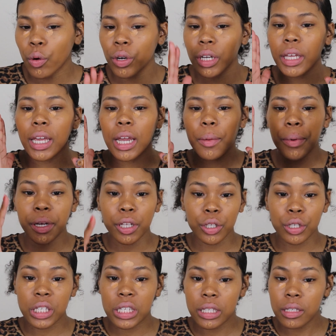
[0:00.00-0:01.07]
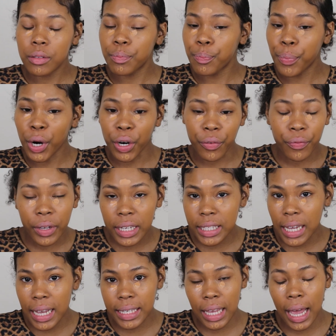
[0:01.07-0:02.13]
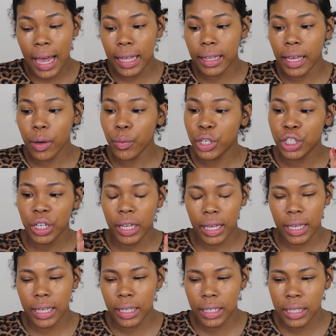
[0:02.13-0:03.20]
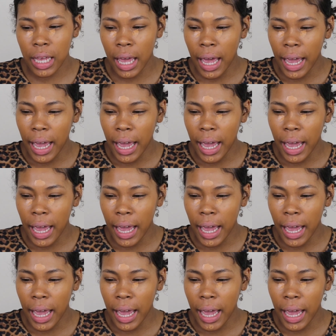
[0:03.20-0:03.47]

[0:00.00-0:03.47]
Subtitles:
On camera it looks perfect as a highlight, which it is.